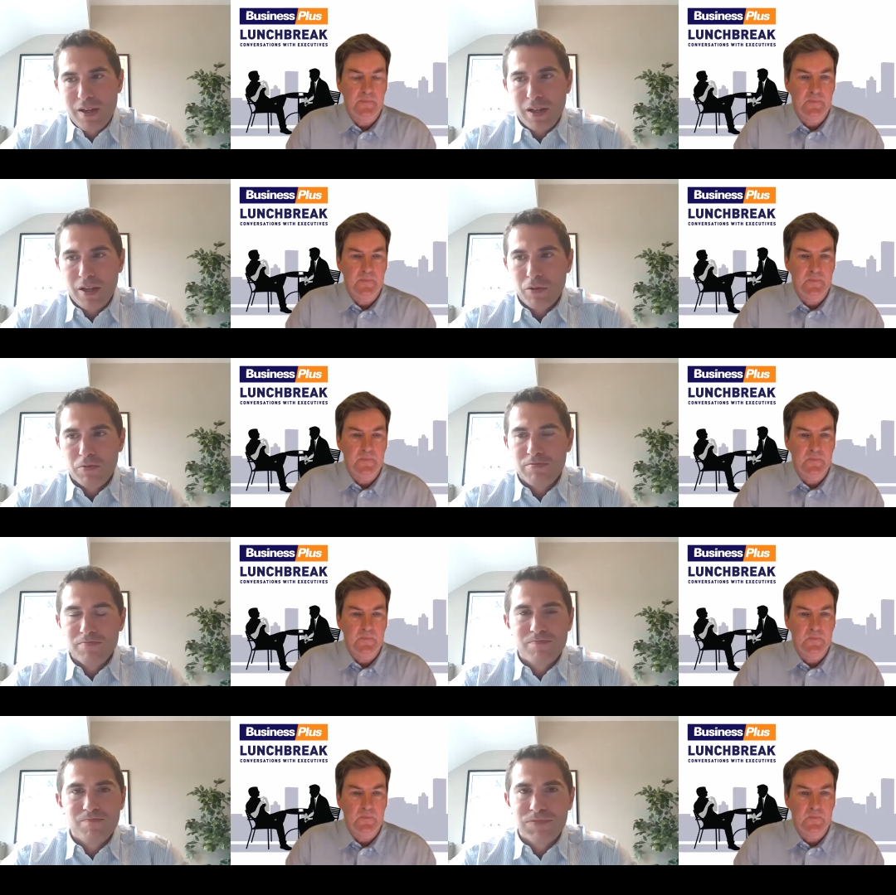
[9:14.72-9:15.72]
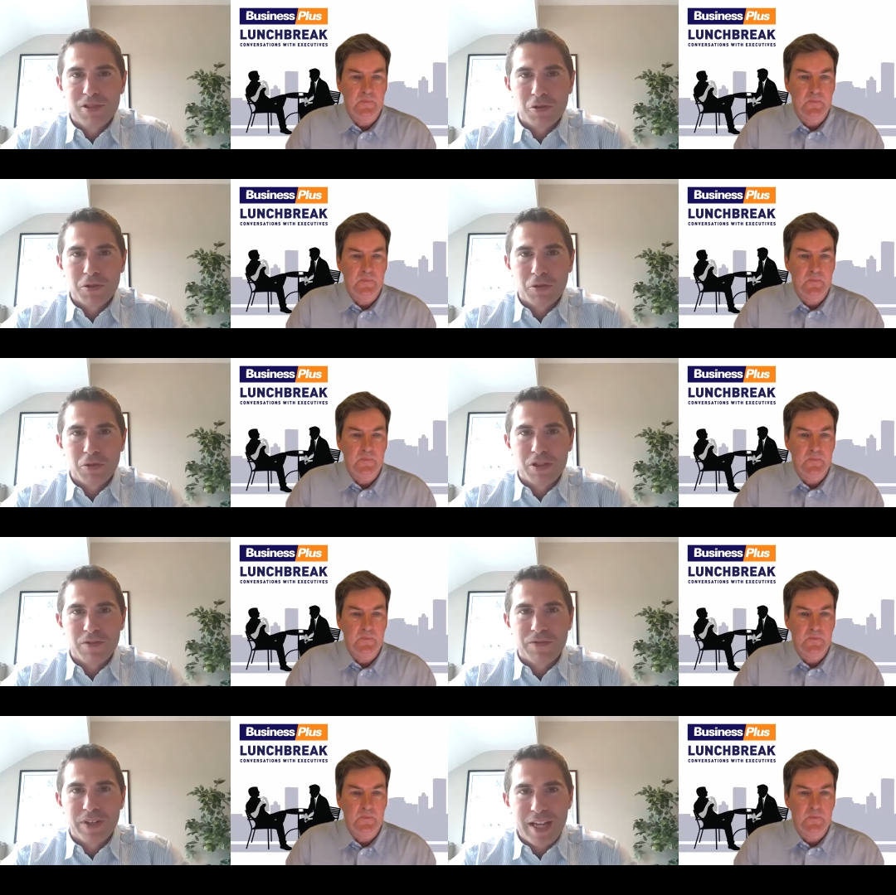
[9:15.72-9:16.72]
Speaker 1: you know, source
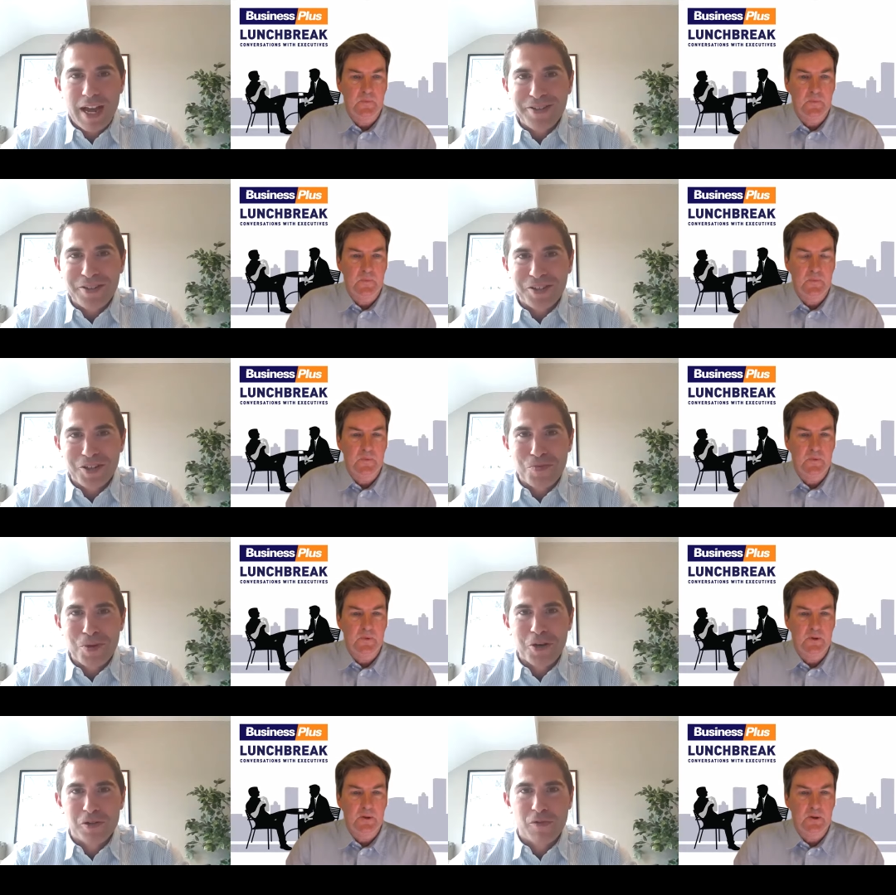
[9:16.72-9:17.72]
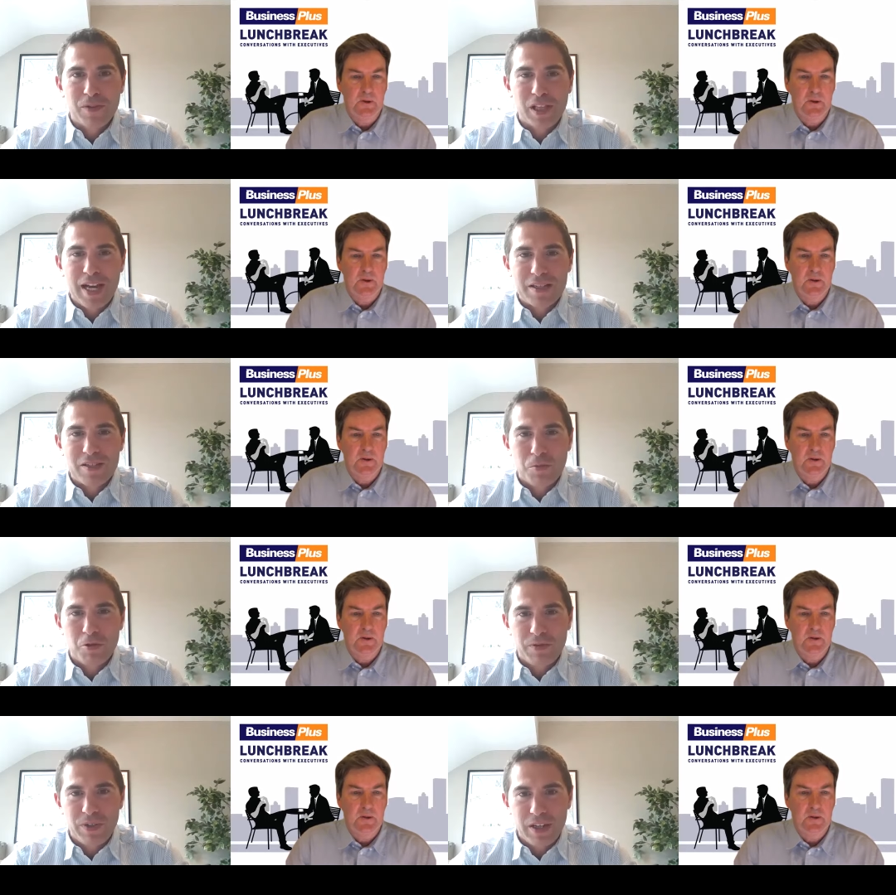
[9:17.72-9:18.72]
of attention, I suppose, over the last number
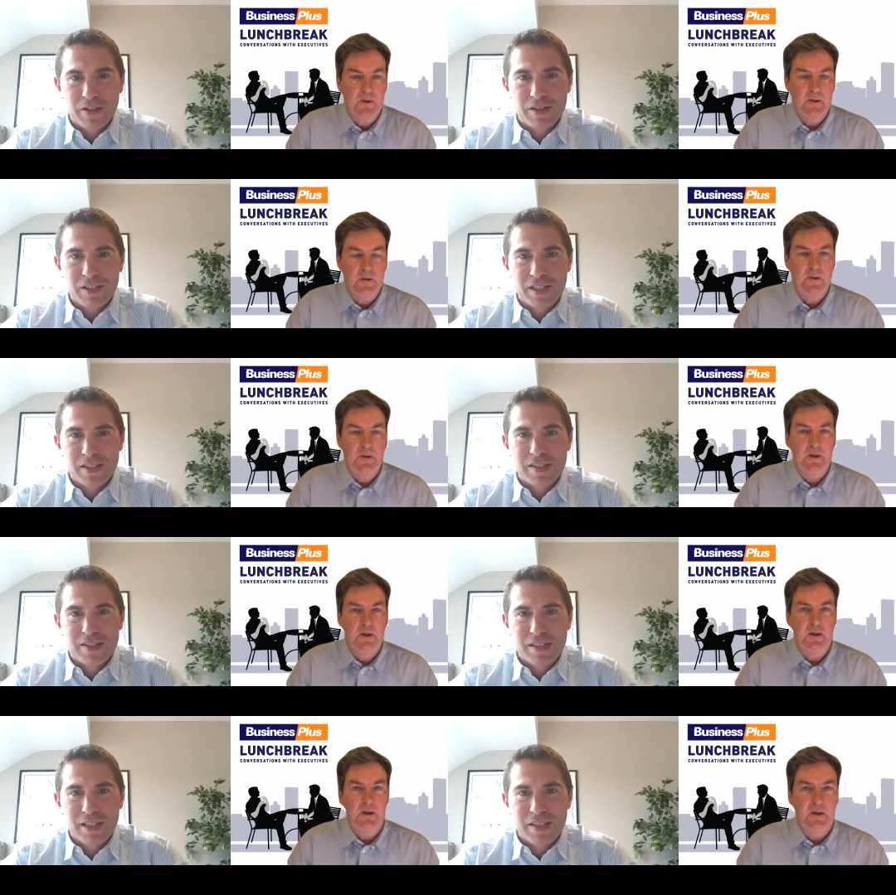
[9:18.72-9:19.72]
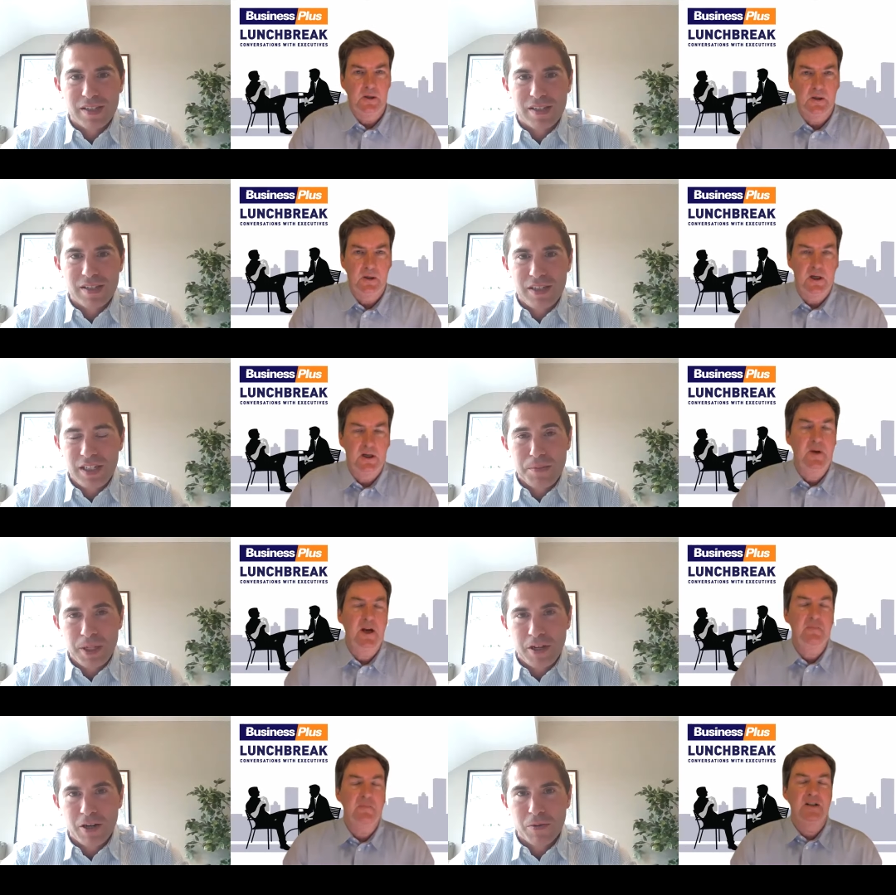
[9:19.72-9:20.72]
of years since since.
Speaker 2: GDPR. It,
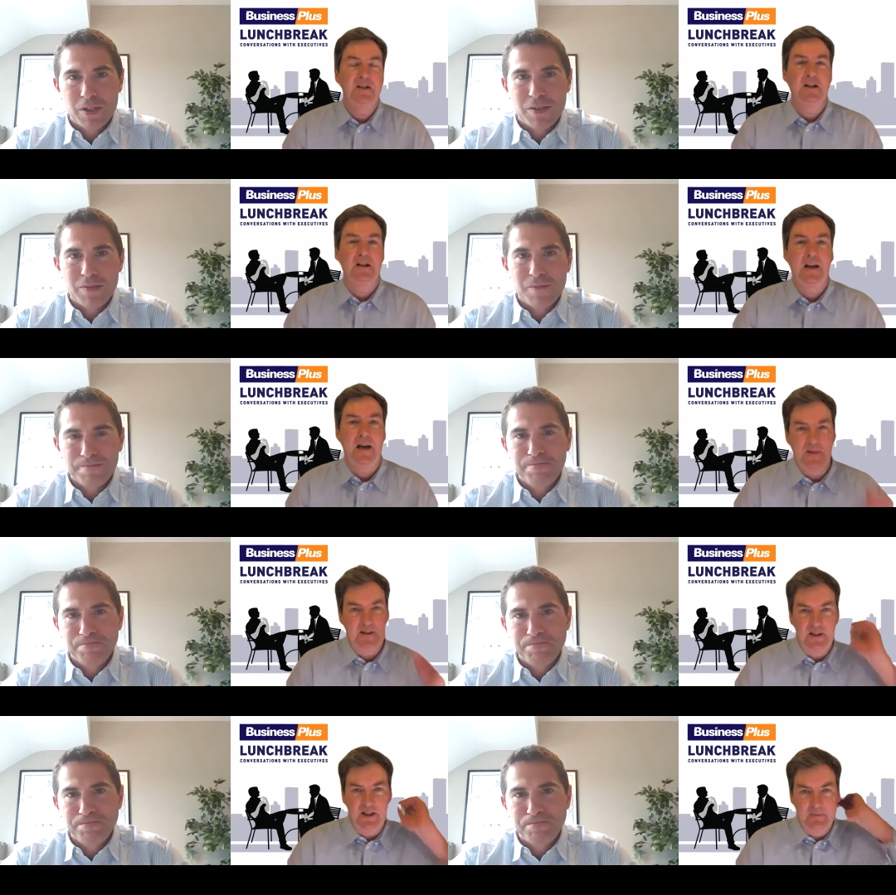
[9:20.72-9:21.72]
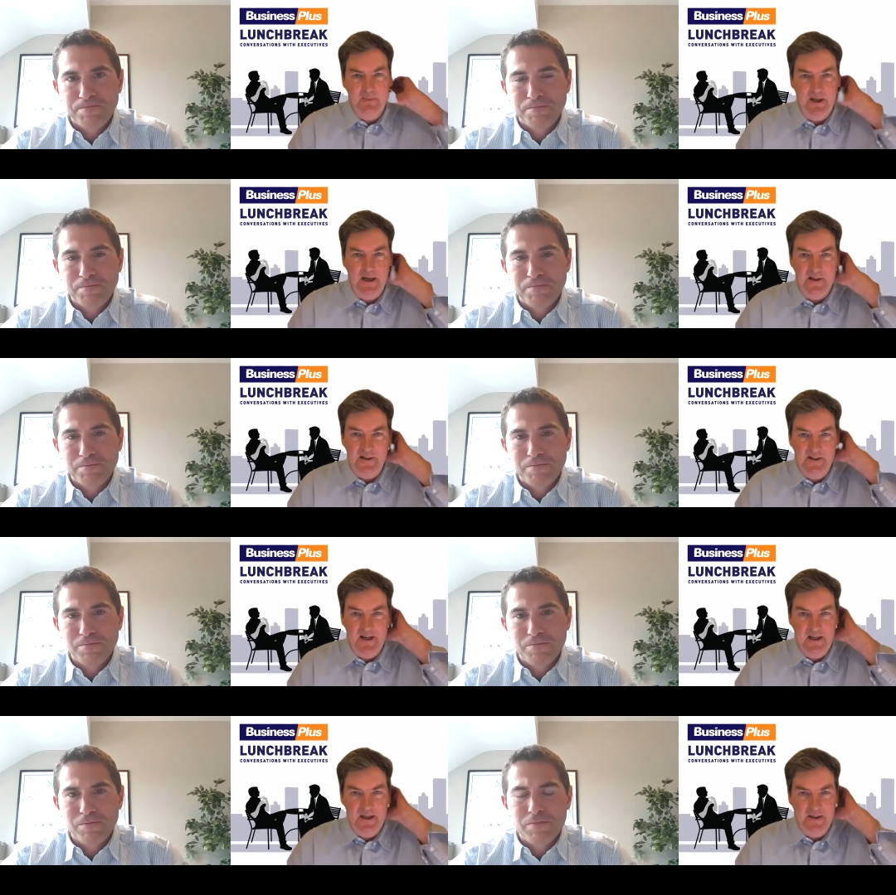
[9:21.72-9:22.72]
it might not collapse a deal, but as I
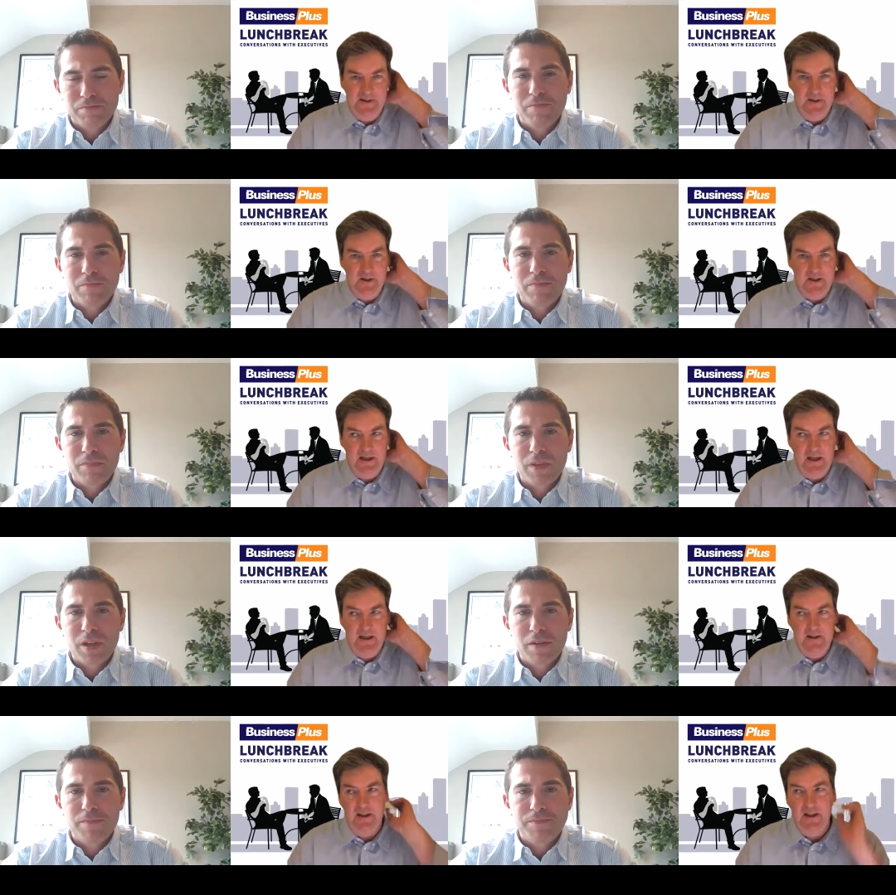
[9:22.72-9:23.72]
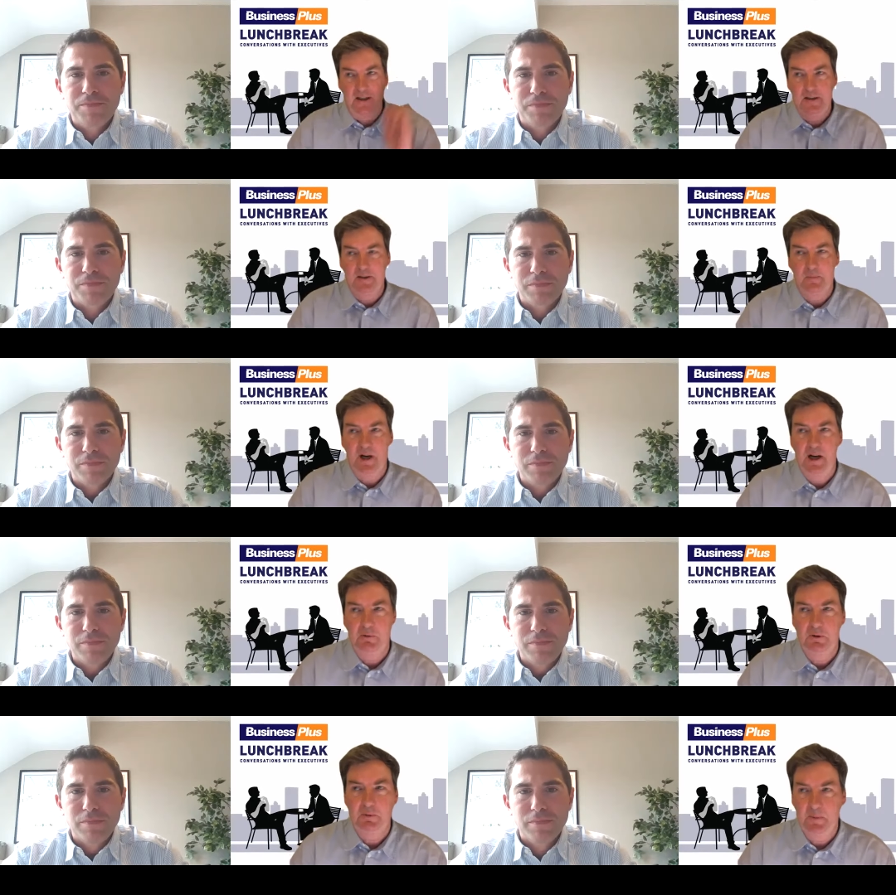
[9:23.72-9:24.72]
said, it'll certainly the, the
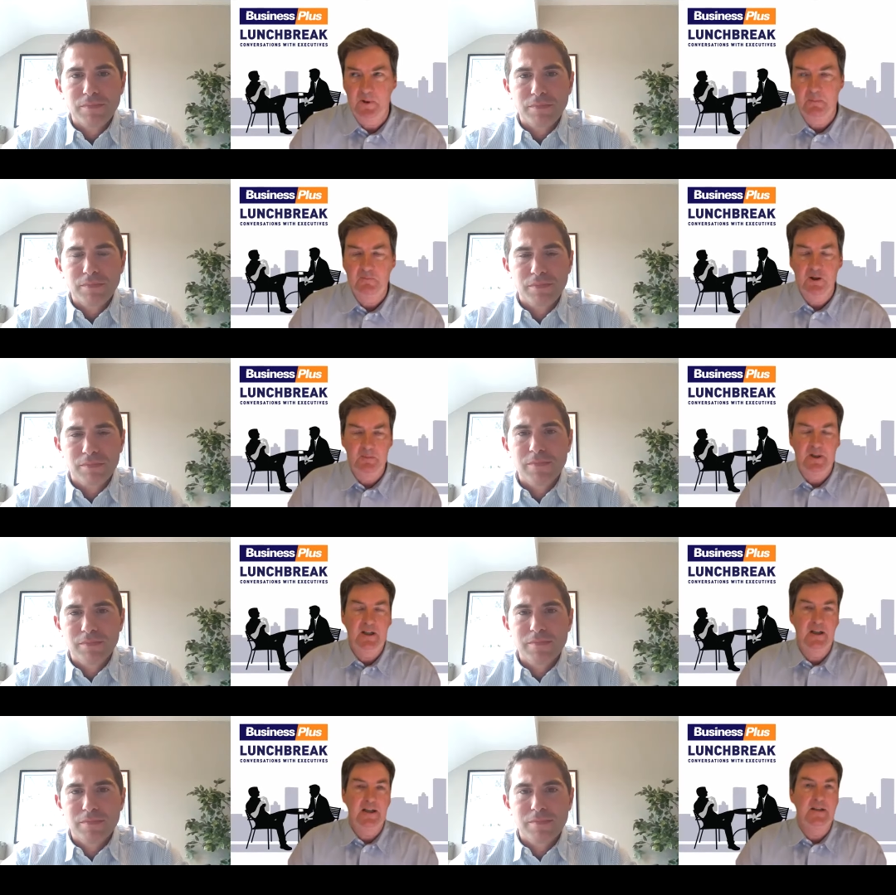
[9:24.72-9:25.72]
buyer will will be uh,